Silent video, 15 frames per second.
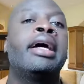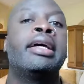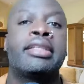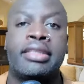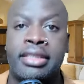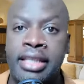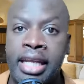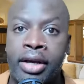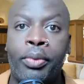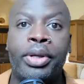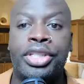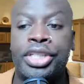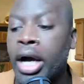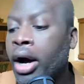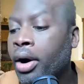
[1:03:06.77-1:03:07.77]
Stick
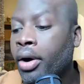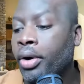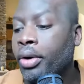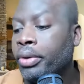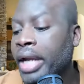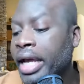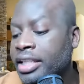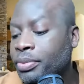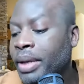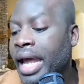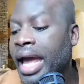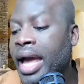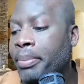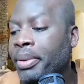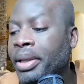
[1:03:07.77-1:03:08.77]
with your own. That's what
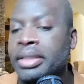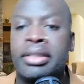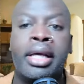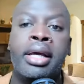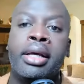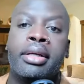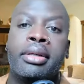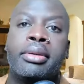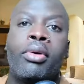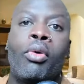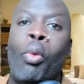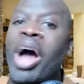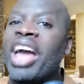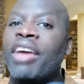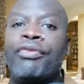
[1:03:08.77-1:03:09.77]
happens.
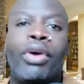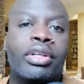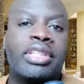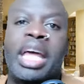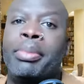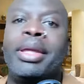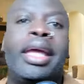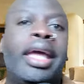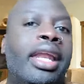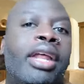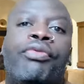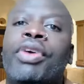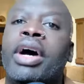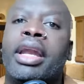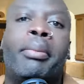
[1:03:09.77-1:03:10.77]
White folk, they be in
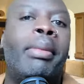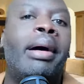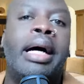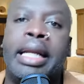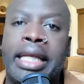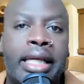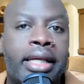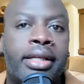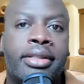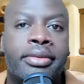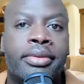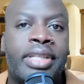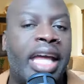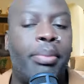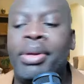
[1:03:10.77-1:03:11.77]
it for the money.
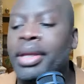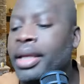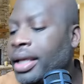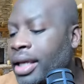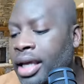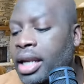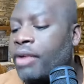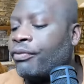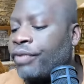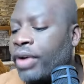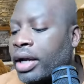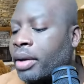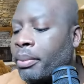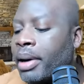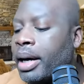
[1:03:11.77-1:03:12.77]
They be in it for
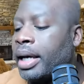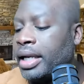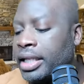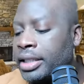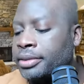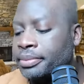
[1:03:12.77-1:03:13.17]
the money.